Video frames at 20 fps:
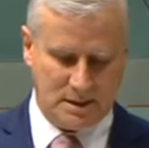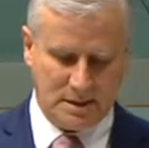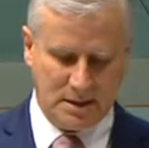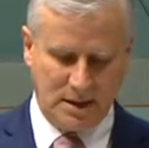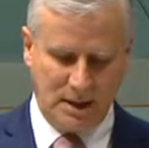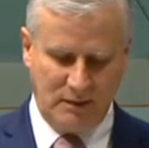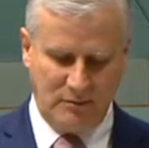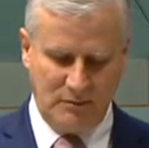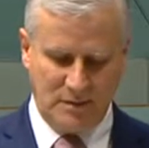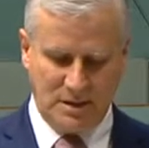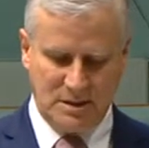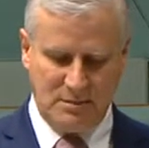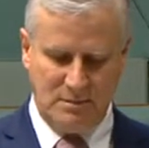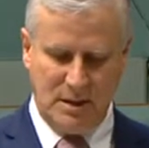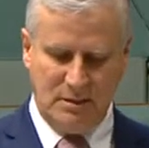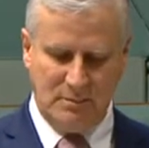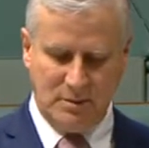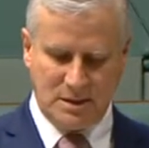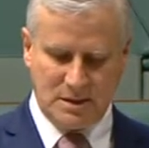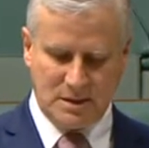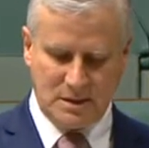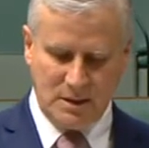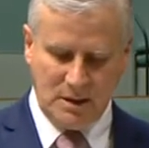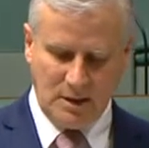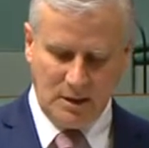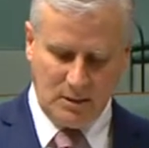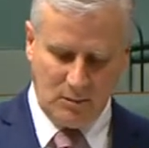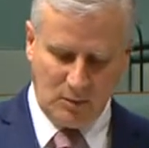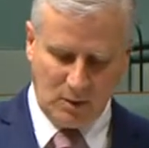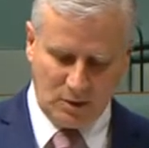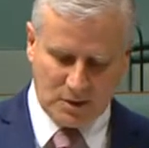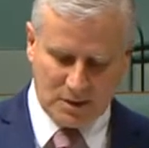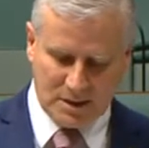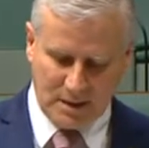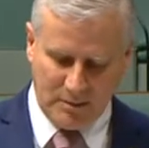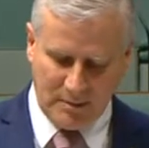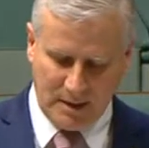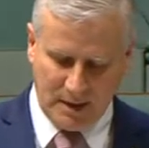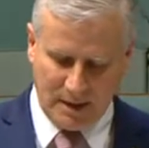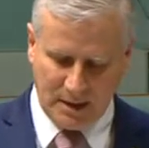The government's amendments will also
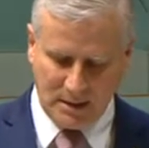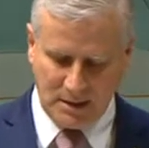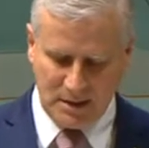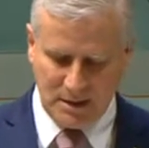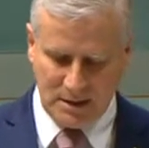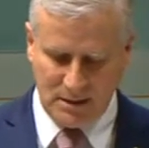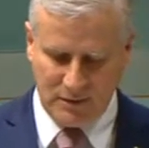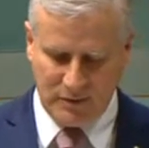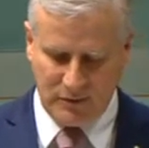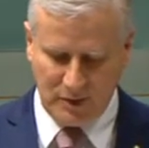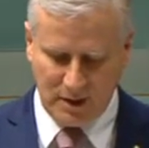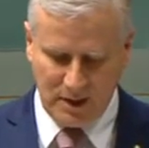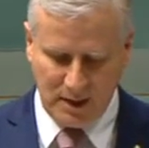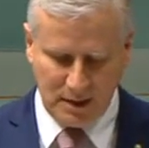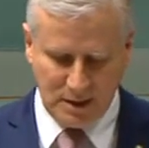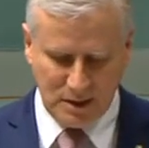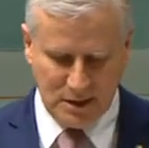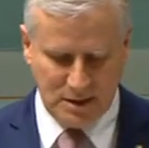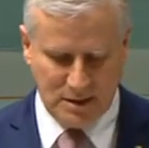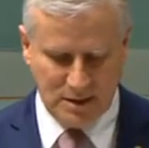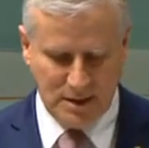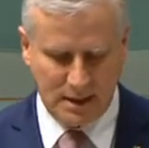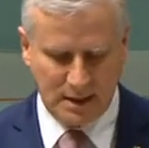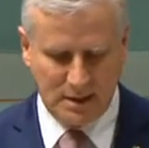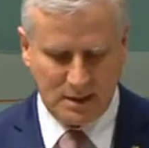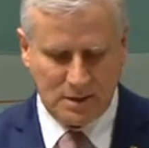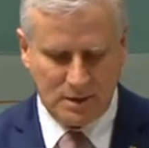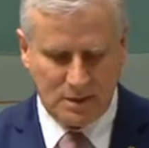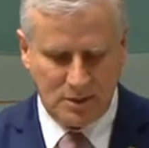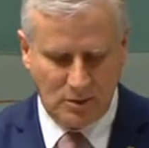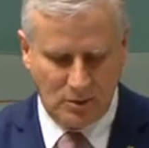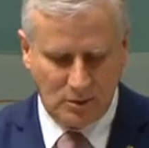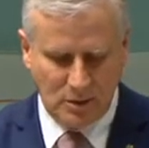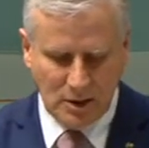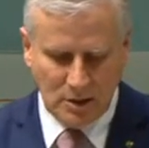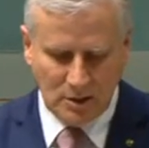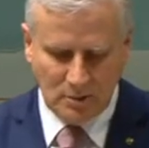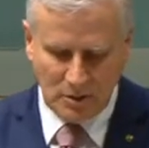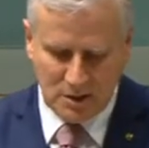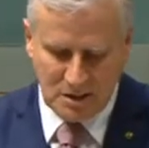make it easier for the energy sector to
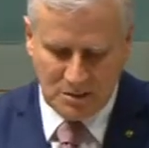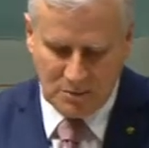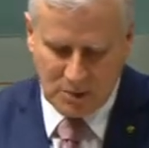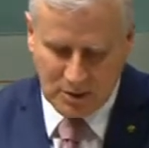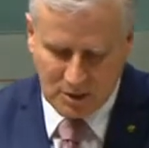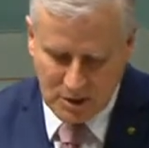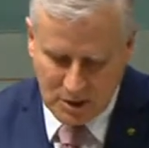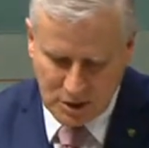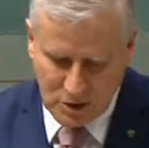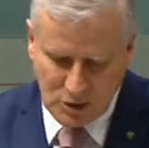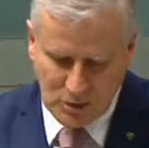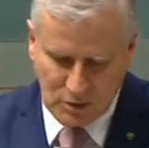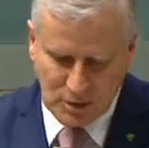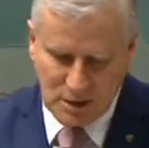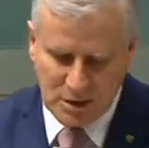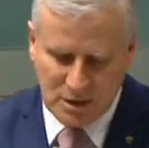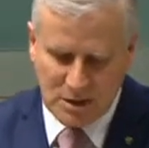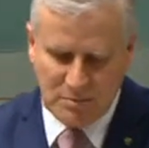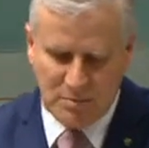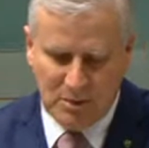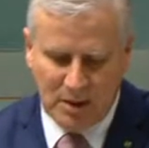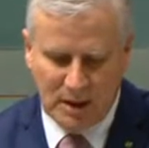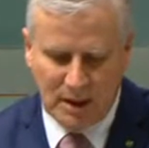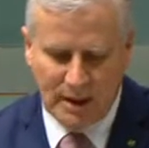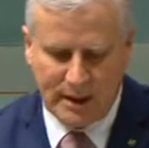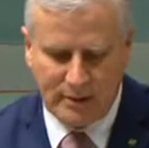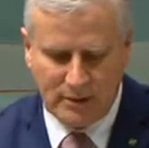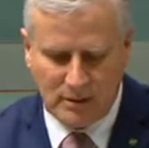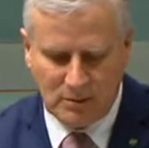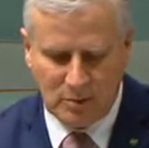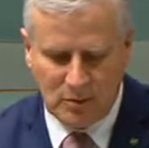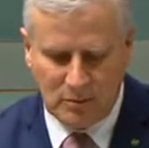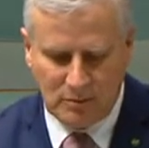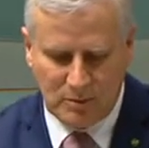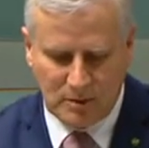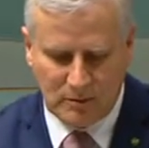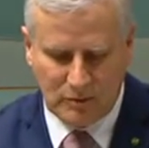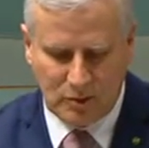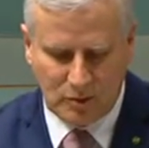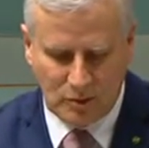respond to shortages by allowing the
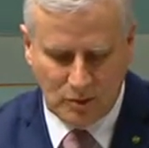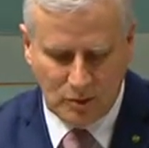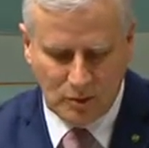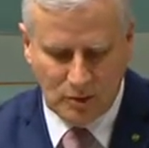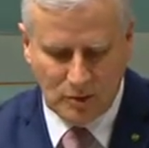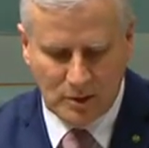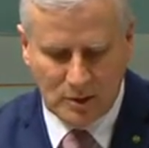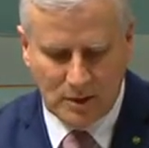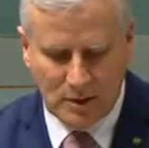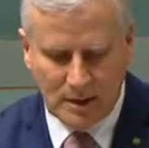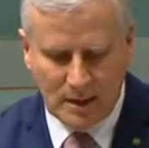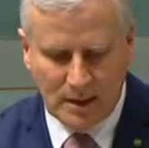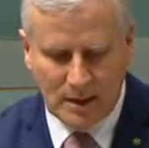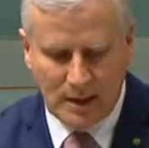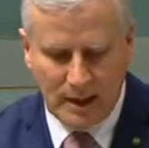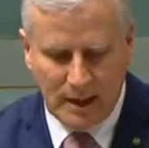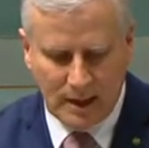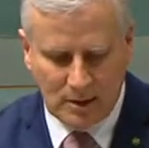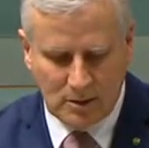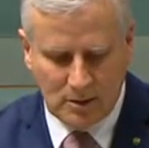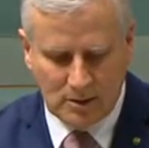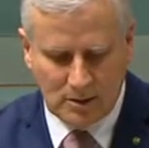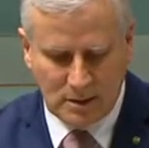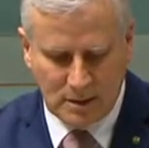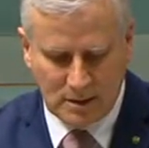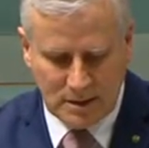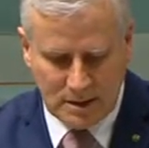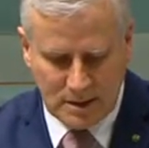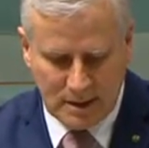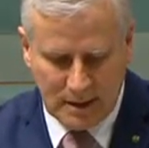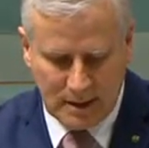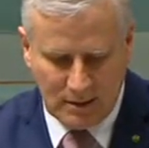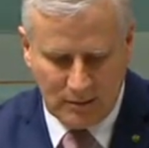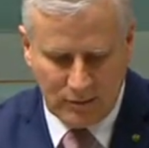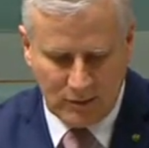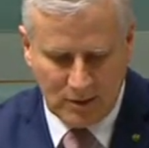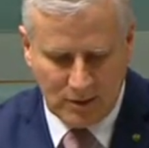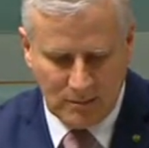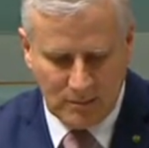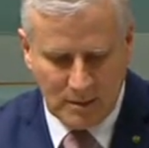movement of crude oil and condensate
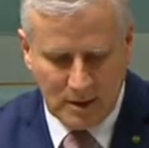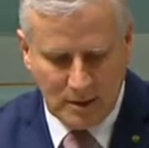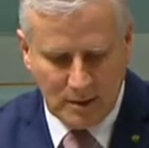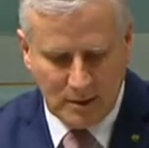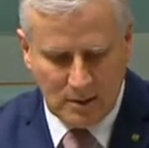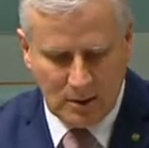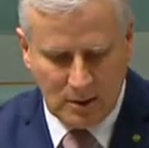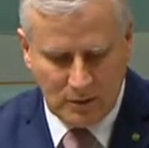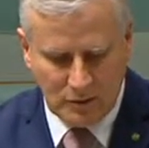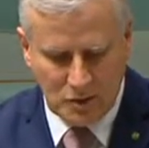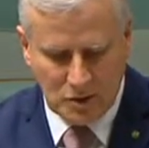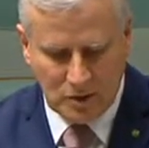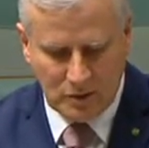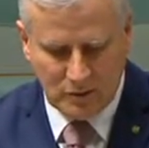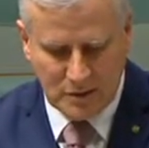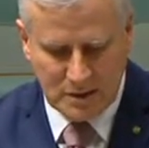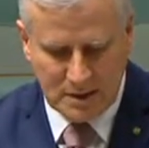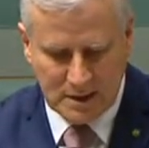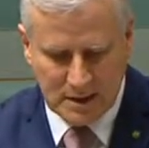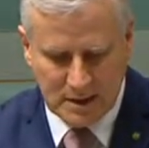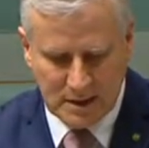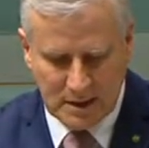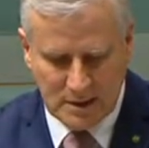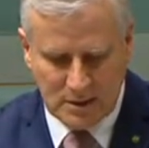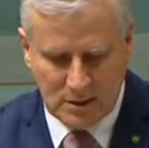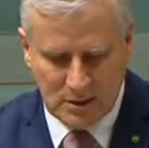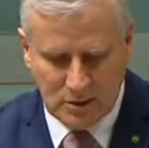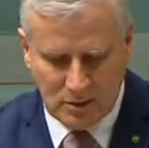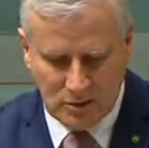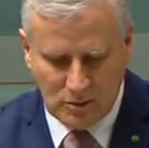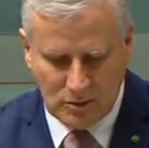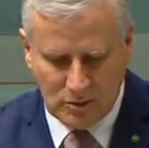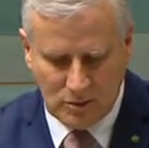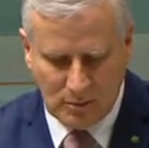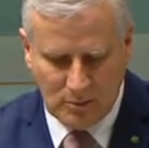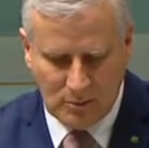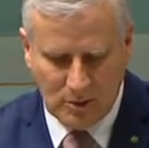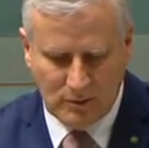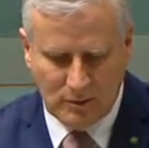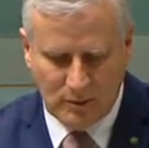from offshore facilities and through the
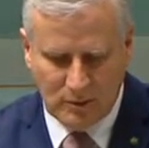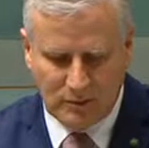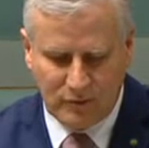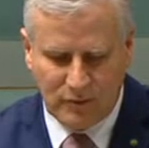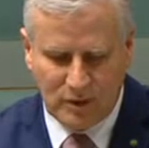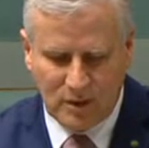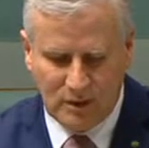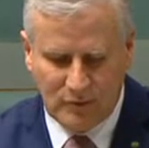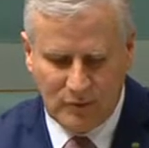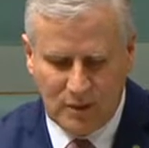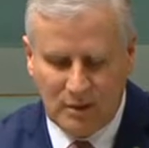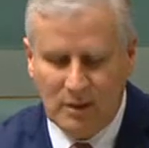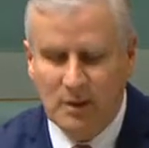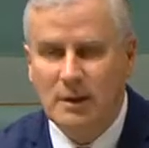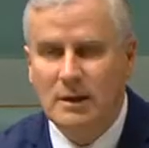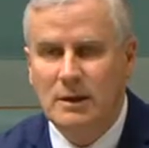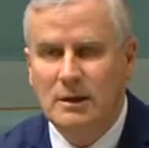removal of the 5-year